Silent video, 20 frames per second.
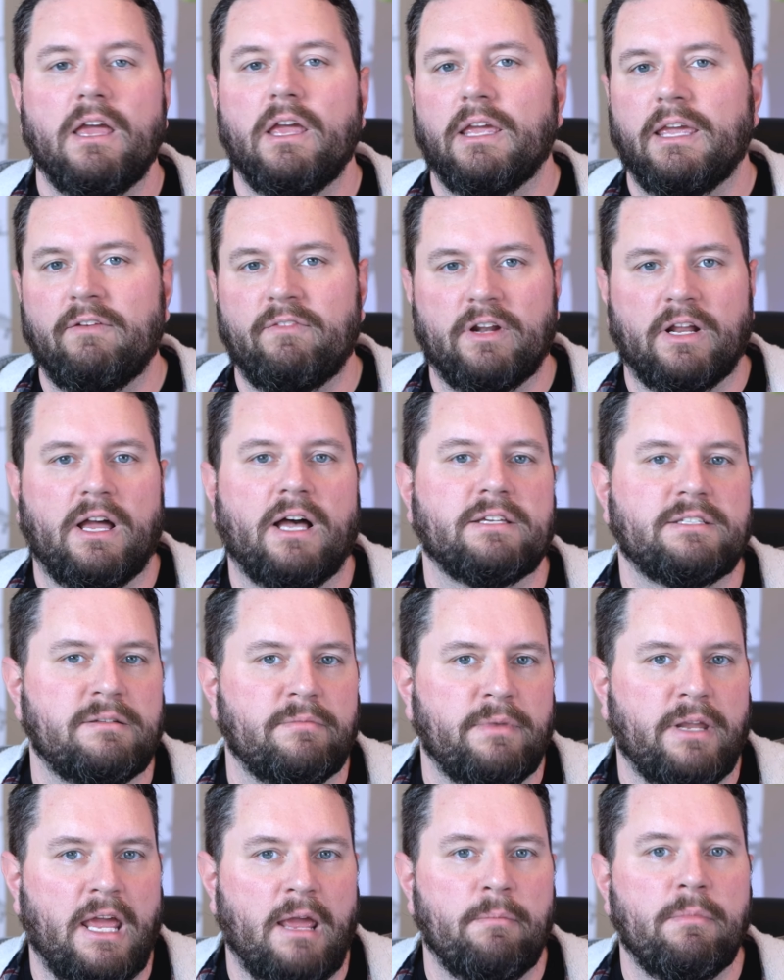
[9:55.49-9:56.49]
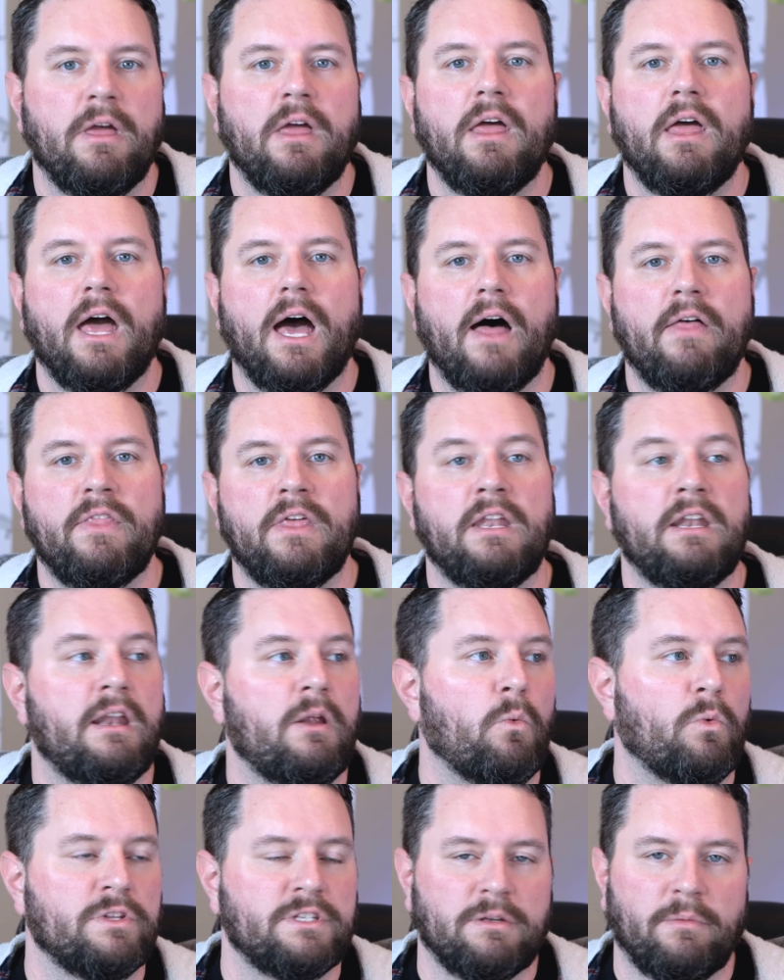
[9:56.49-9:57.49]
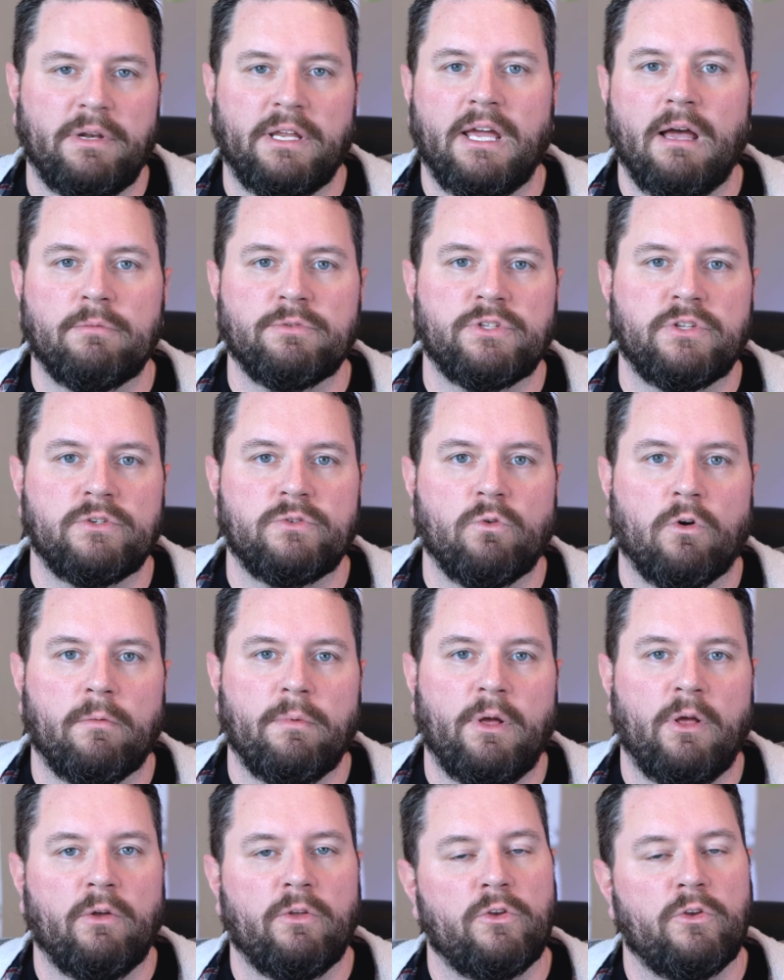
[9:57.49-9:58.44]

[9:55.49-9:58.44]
Give it a custom name, and then when somebody comes to the doorbell,